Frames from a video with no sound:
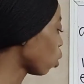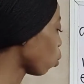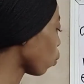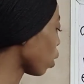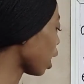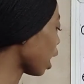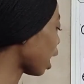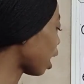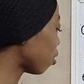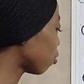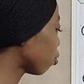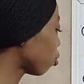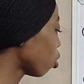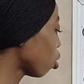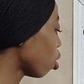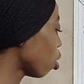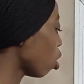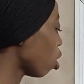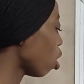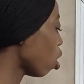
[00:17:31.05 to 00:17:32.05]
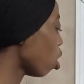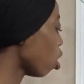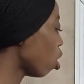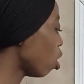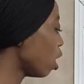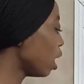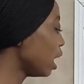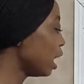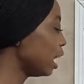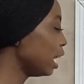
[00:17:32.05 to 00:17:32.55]
We have
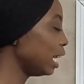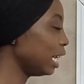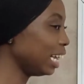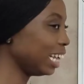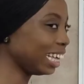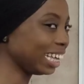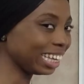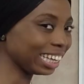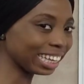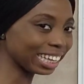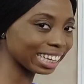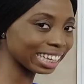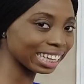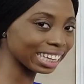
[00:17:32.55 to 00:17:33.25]
un li.